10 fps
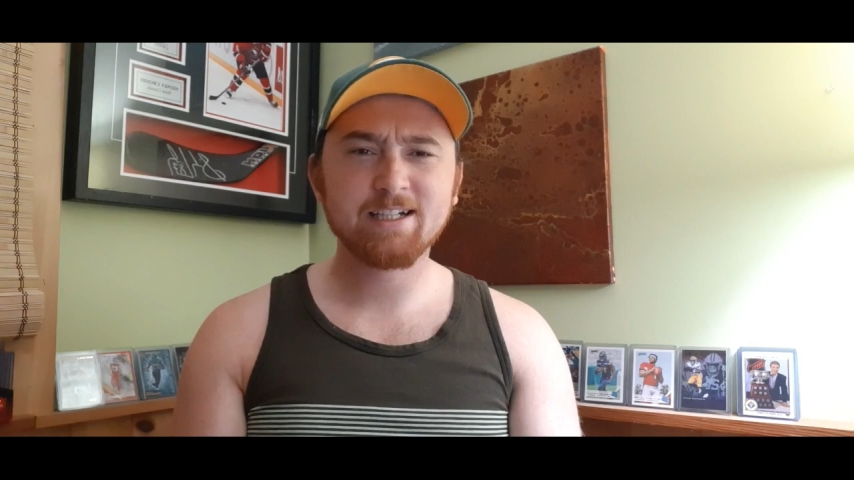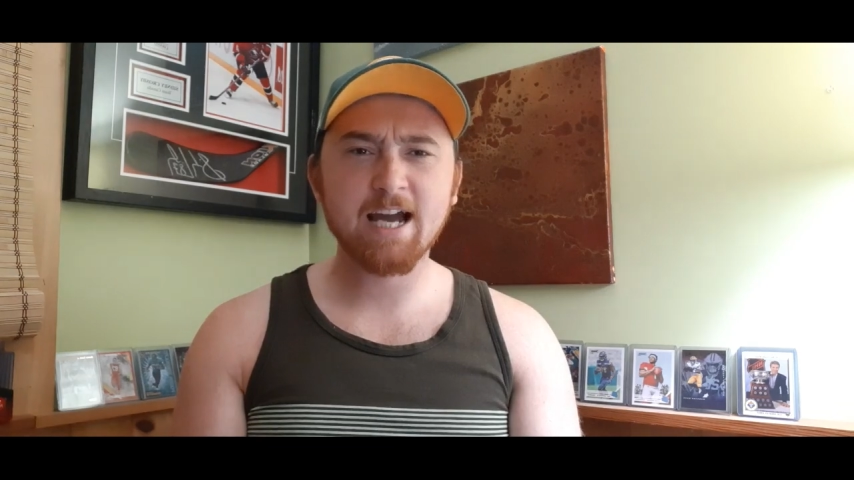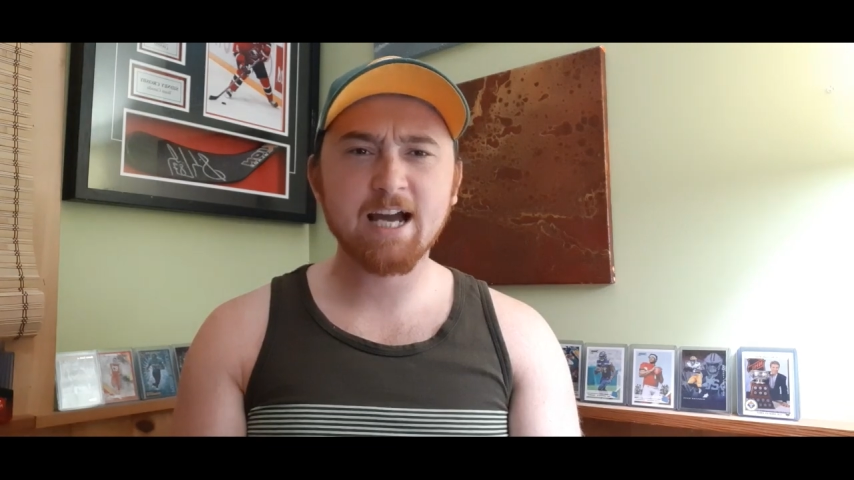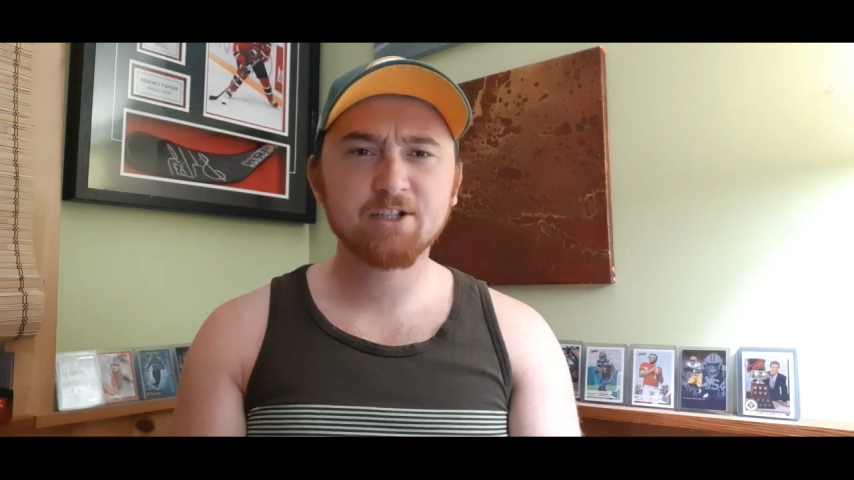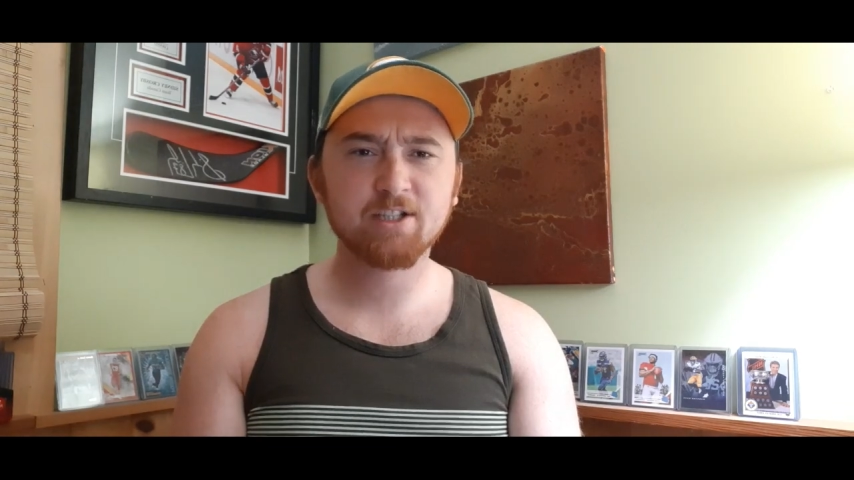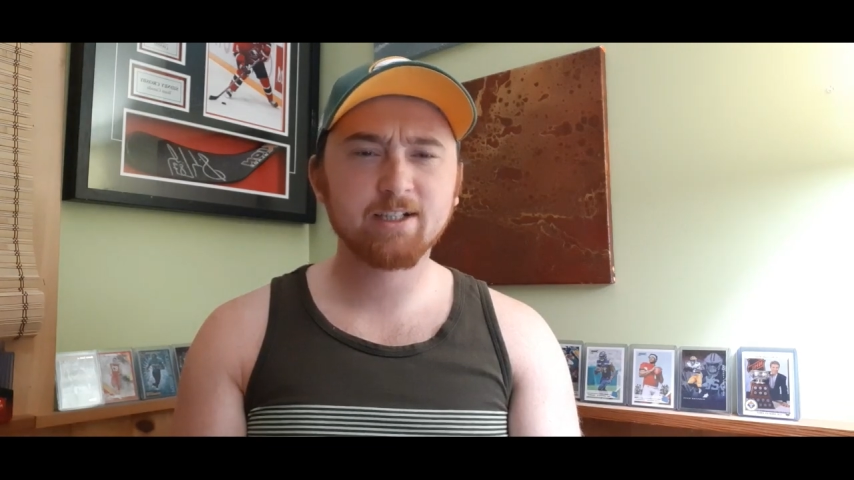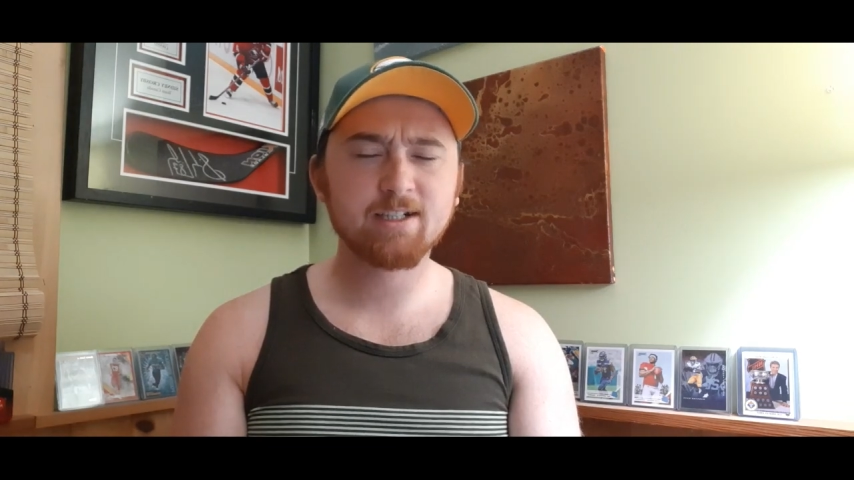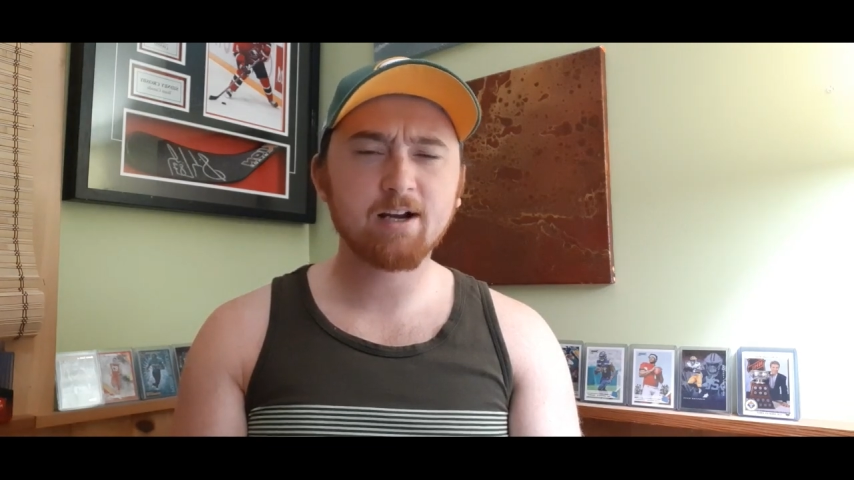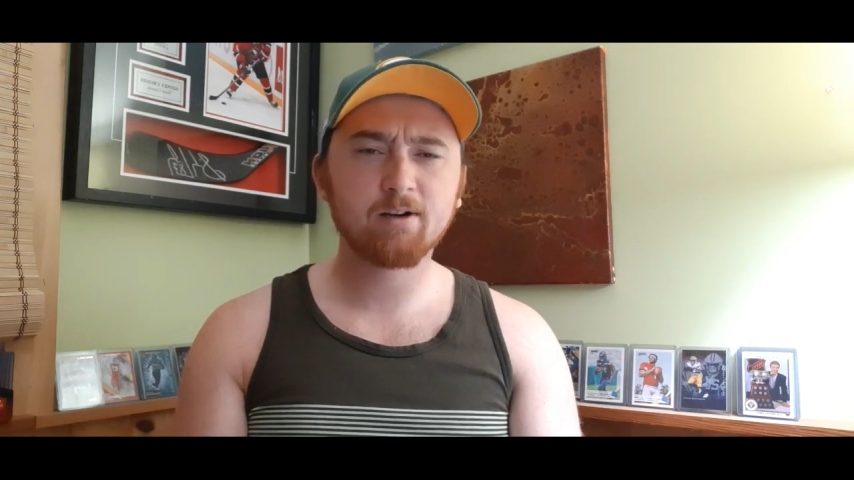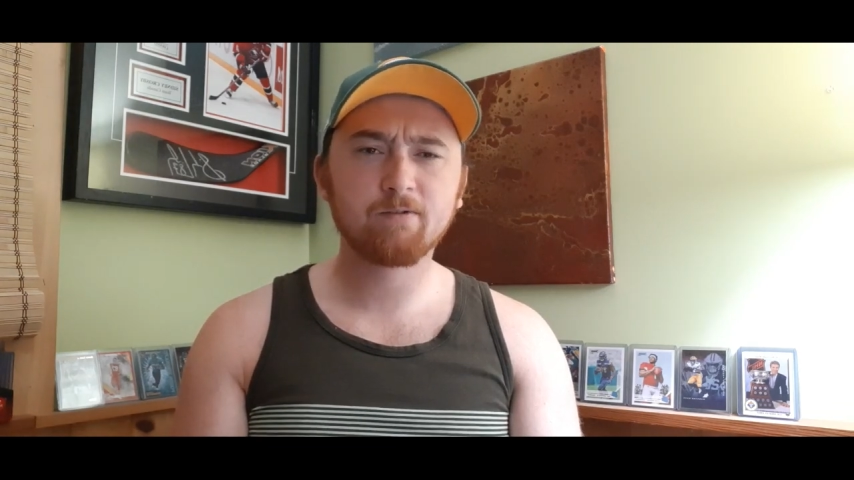dash the
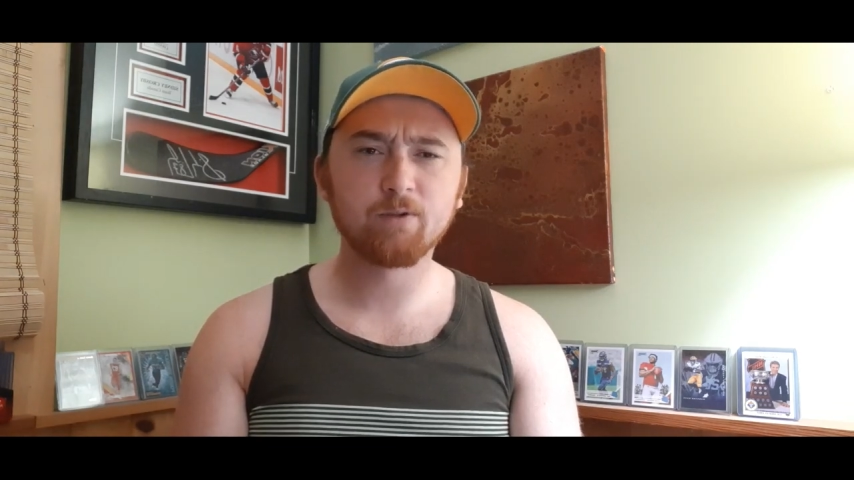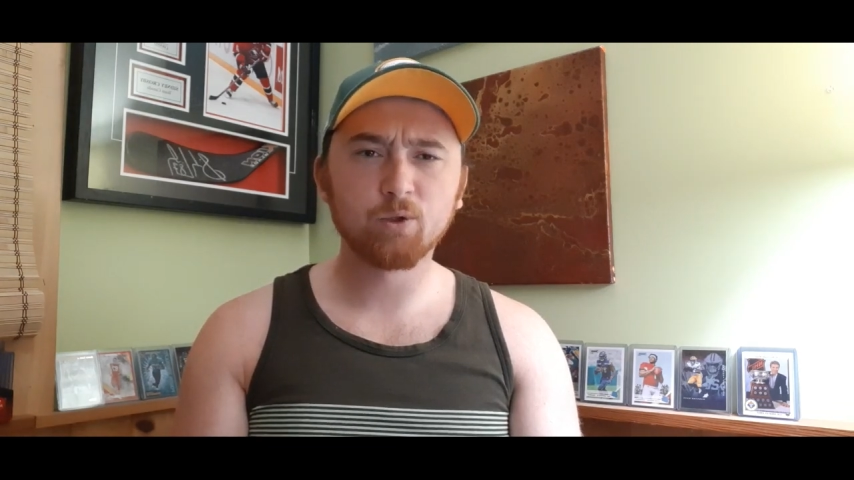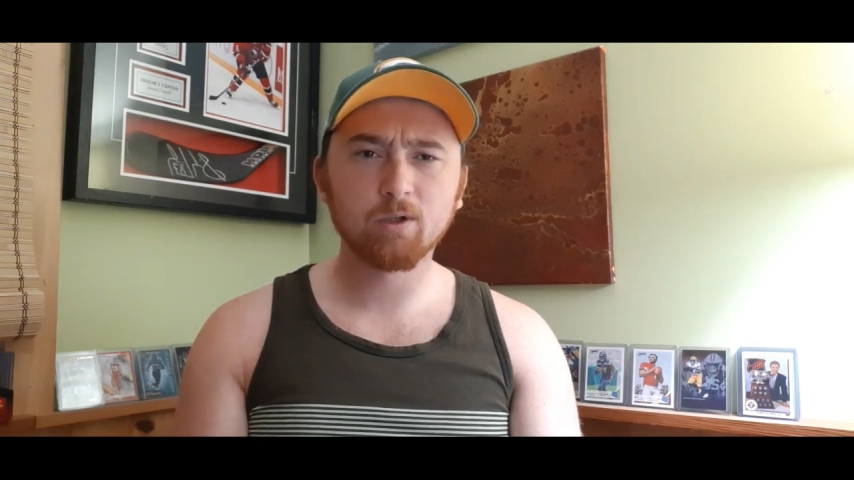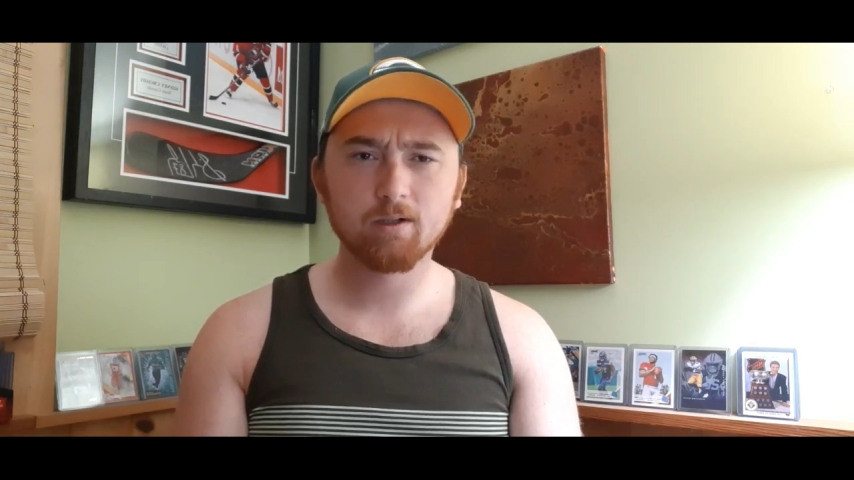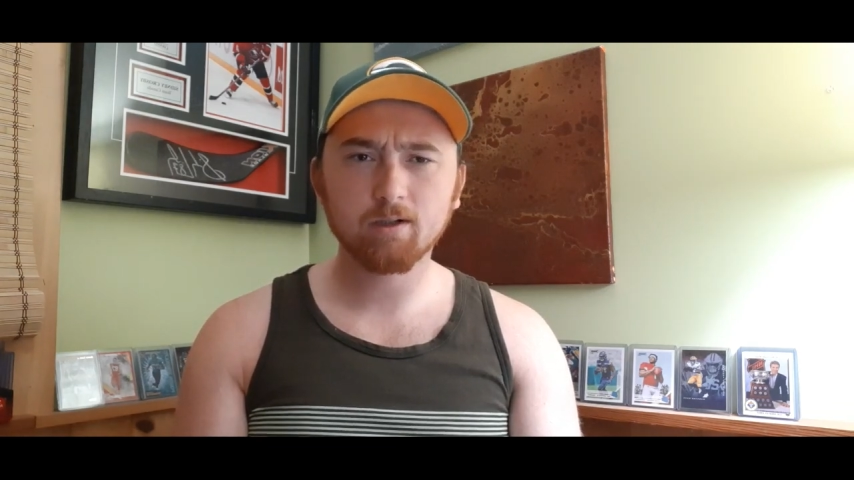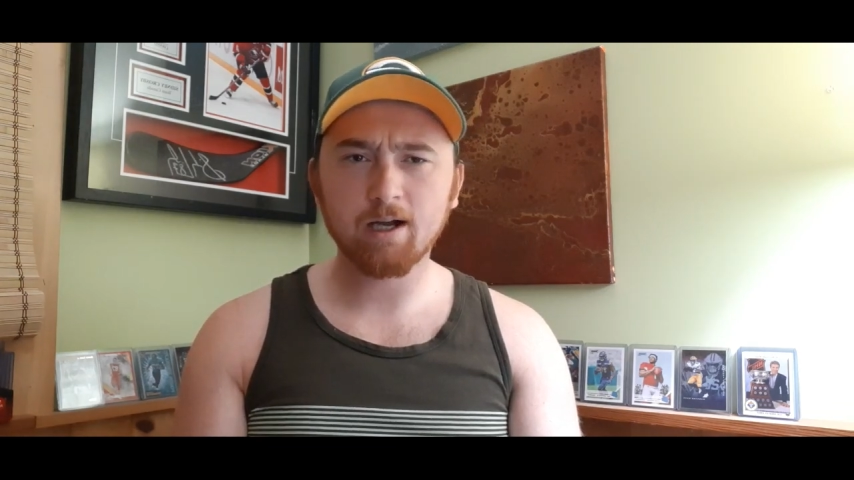entire floor,